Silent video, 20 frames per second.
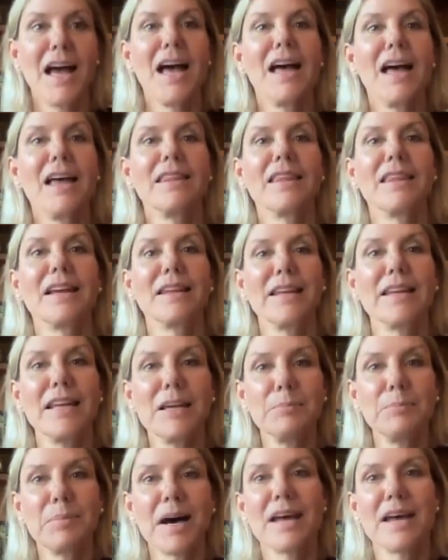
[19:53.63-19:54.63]
that
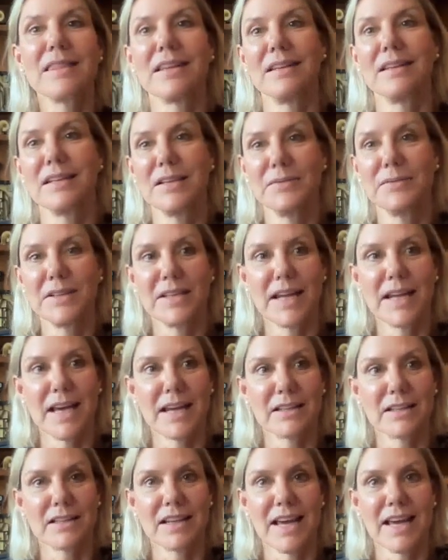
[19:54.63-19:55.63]
keep at the leading
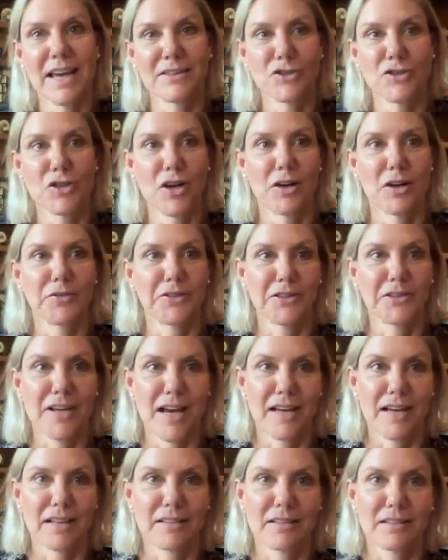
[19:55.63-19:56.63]
edge of
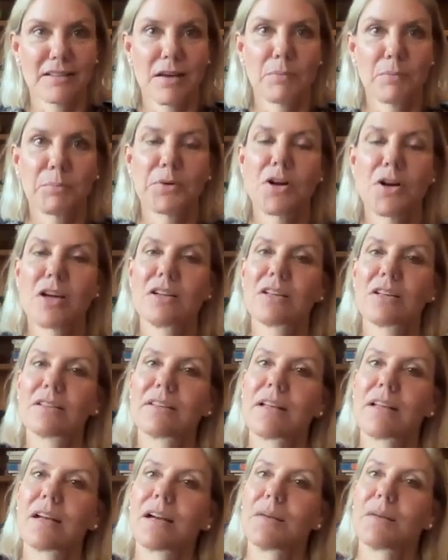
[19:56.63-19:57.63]
science. Products
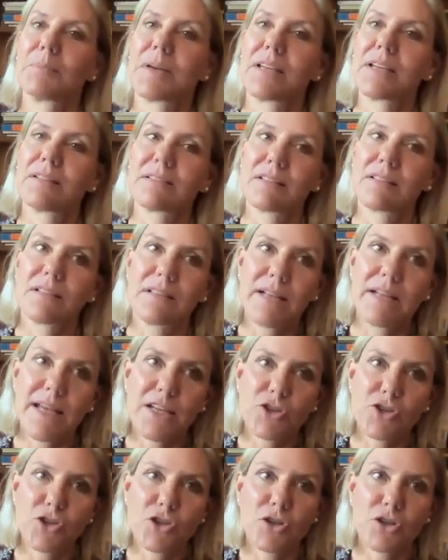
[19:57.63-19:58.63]
that are based in
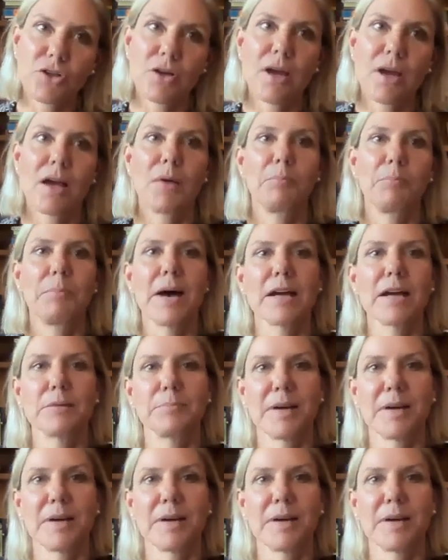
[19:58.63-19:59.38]
nature, backed by